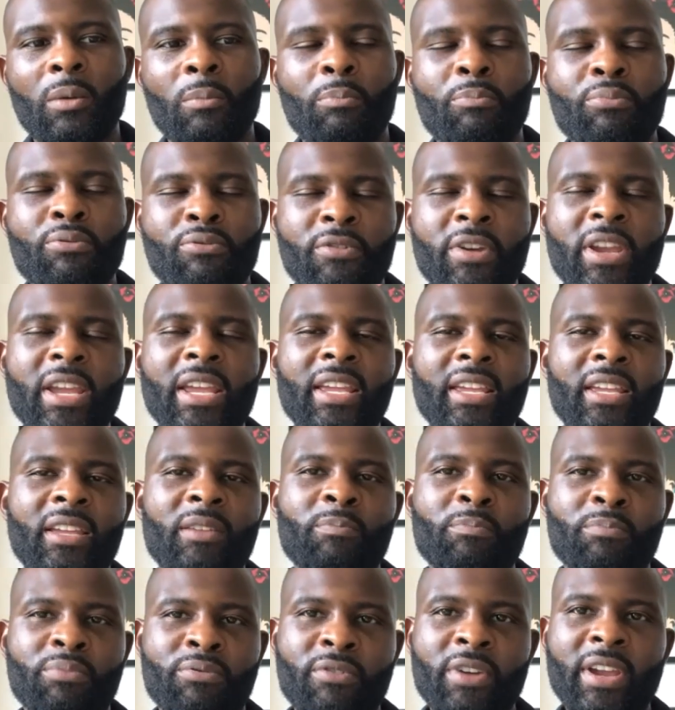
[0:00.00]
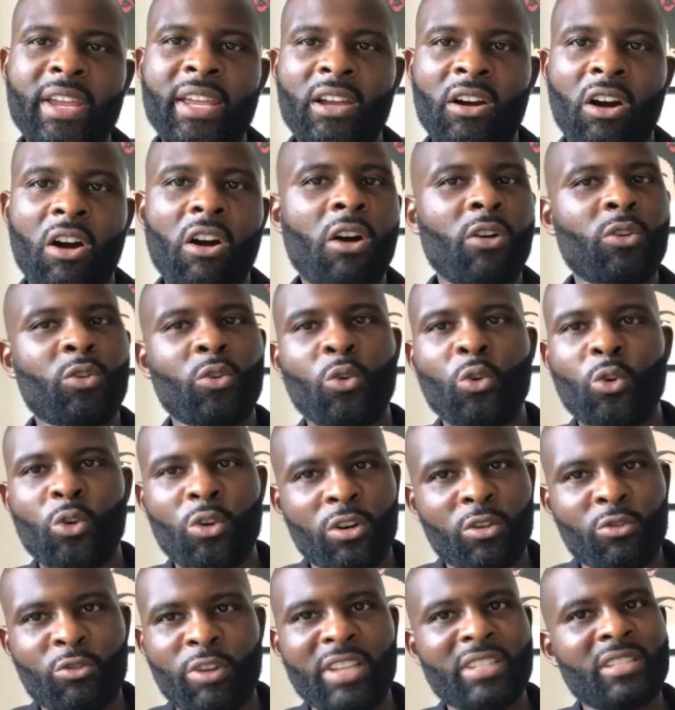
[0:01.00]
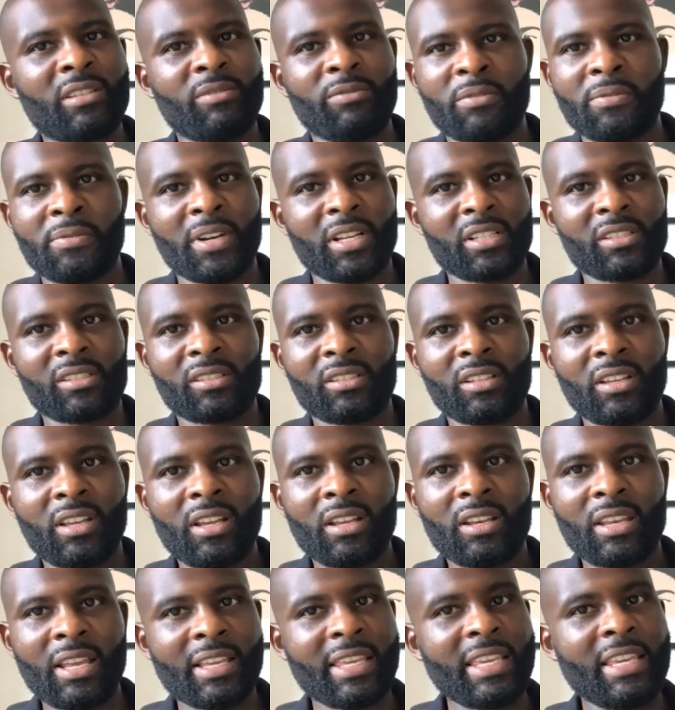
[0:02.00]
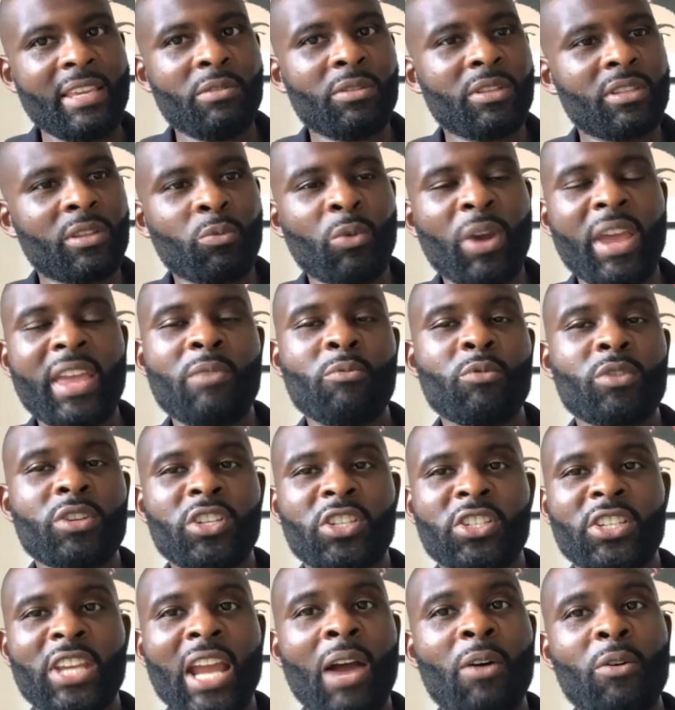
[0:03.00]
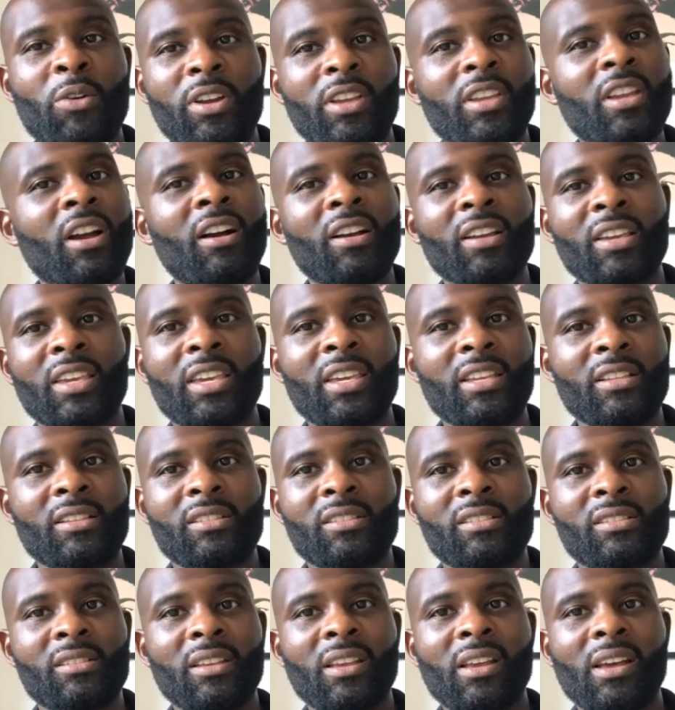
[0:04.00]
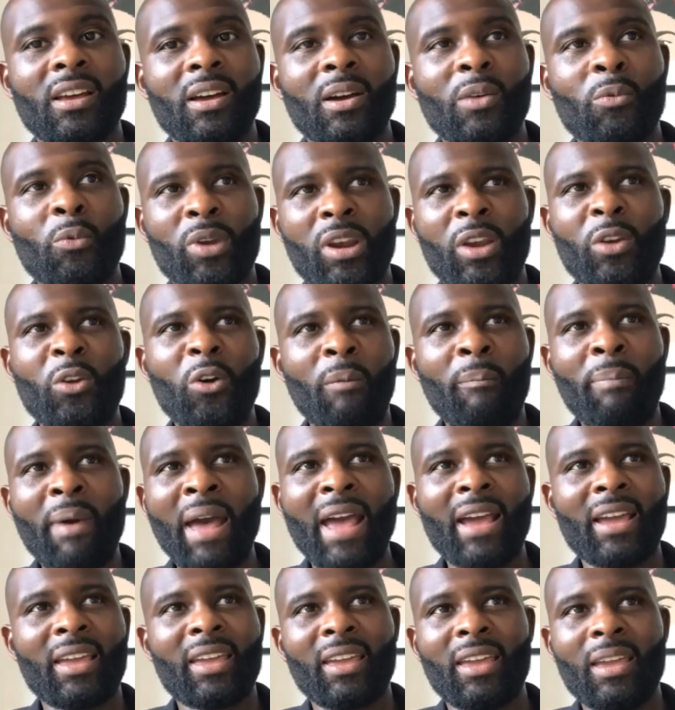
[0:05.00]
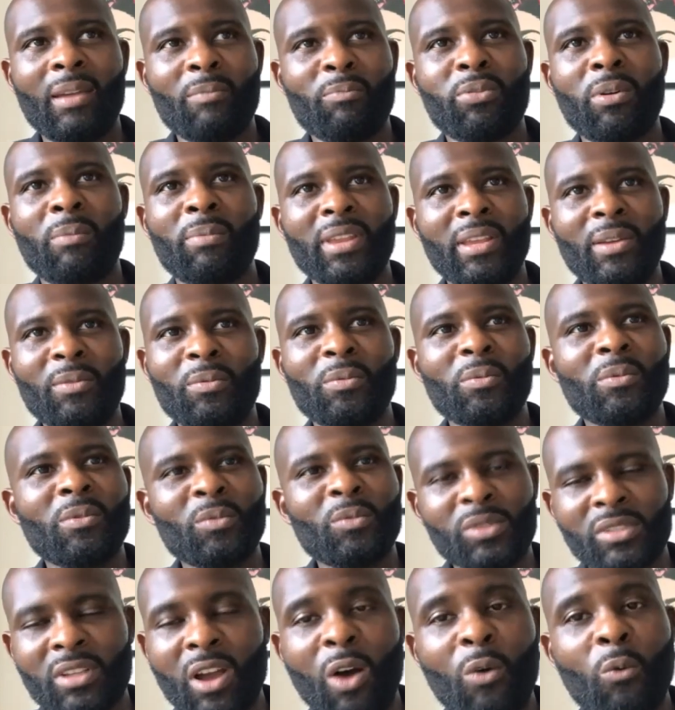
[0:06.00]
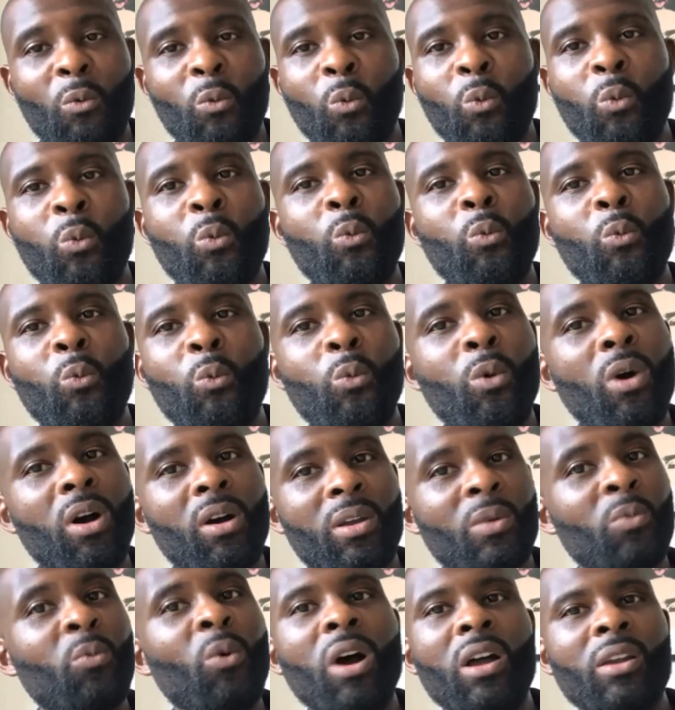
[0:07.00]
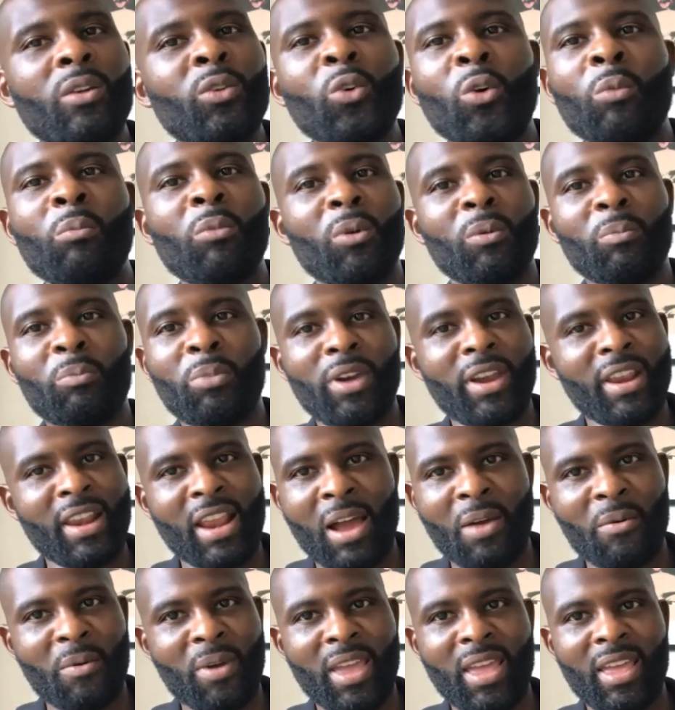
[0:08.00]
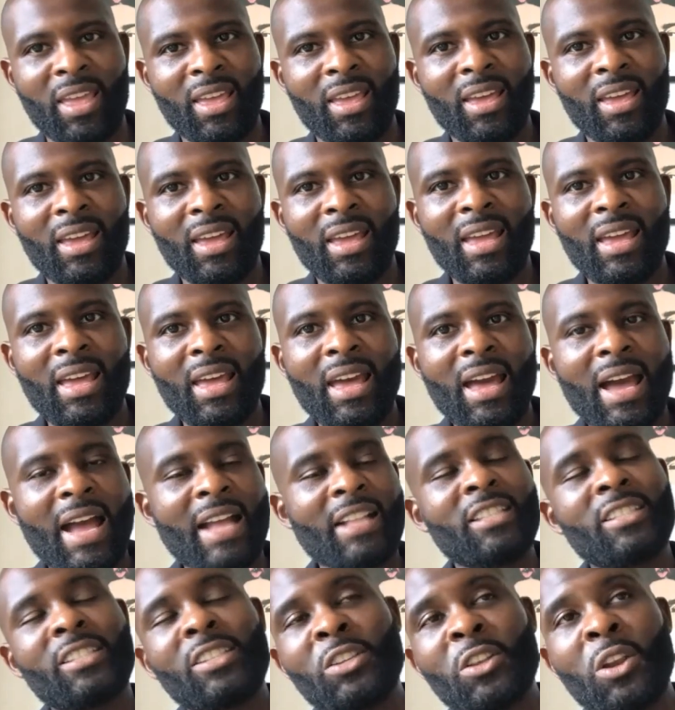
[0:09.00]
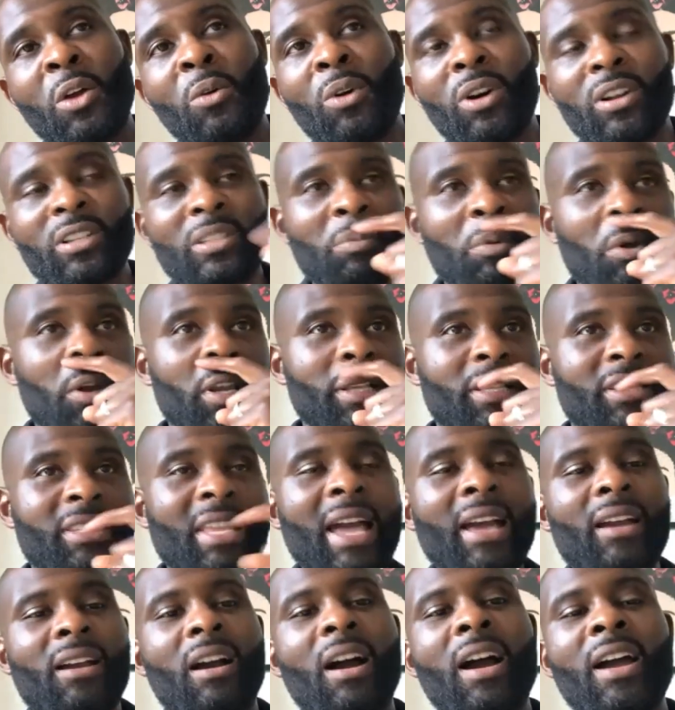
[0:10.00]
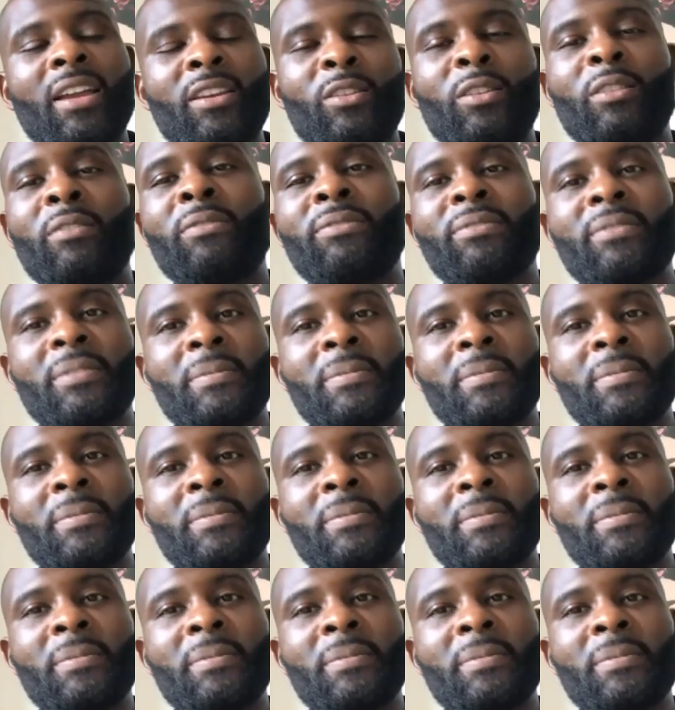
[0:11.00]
pretty hardcore aggressive with us. Like the way he would shout at kids. When I look back, it probably was it weren't normal, put it that way. And you know what? To be honest, that kind of